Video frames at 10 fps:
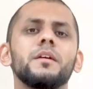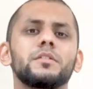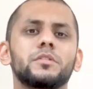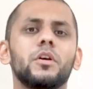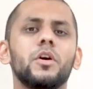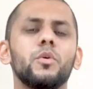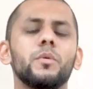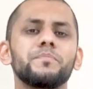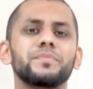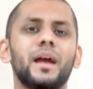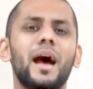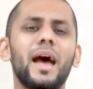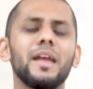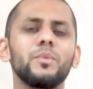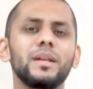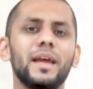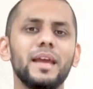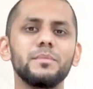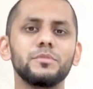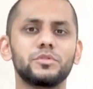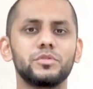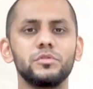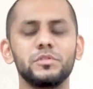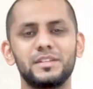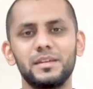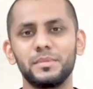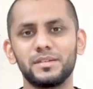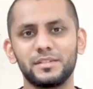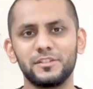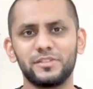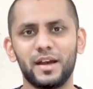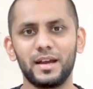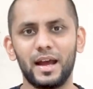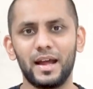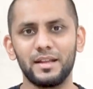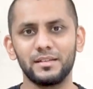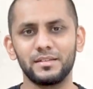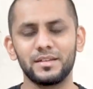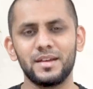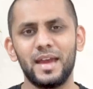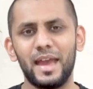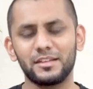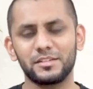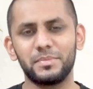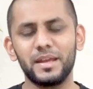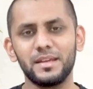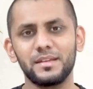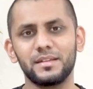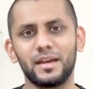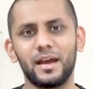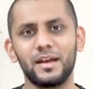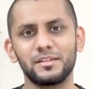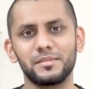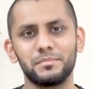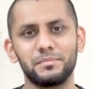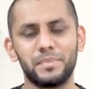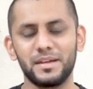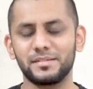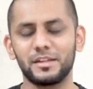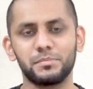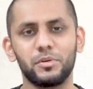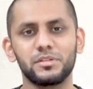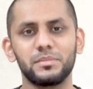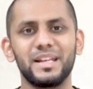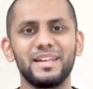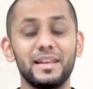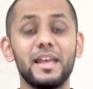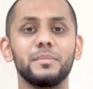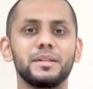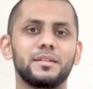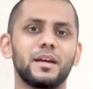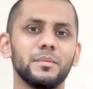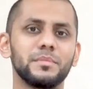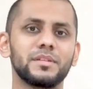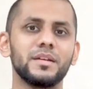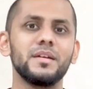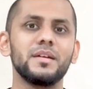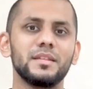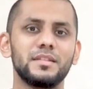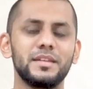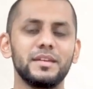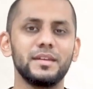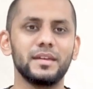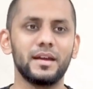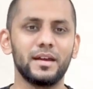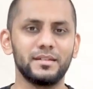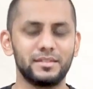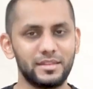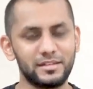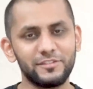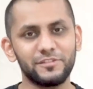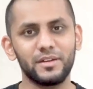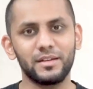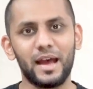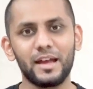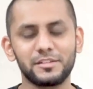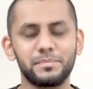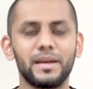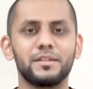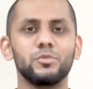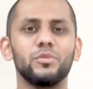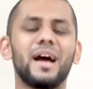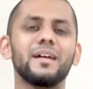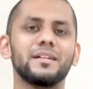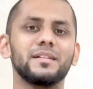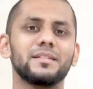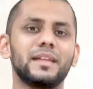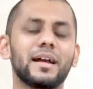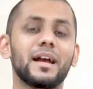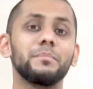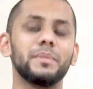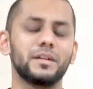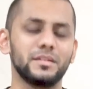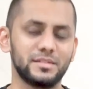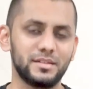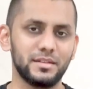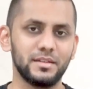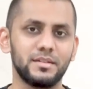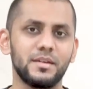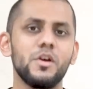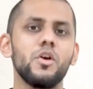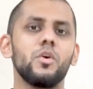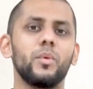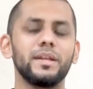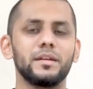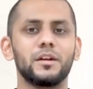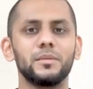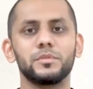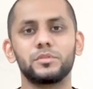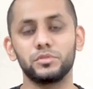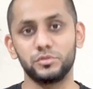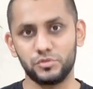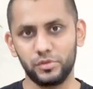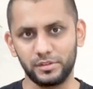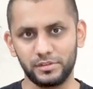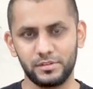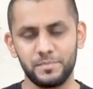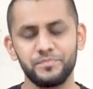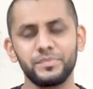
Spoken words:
So I will aim to demystify and explain as best as possible in layman terms the different aspects or angles that can be considered when it comes to trusts.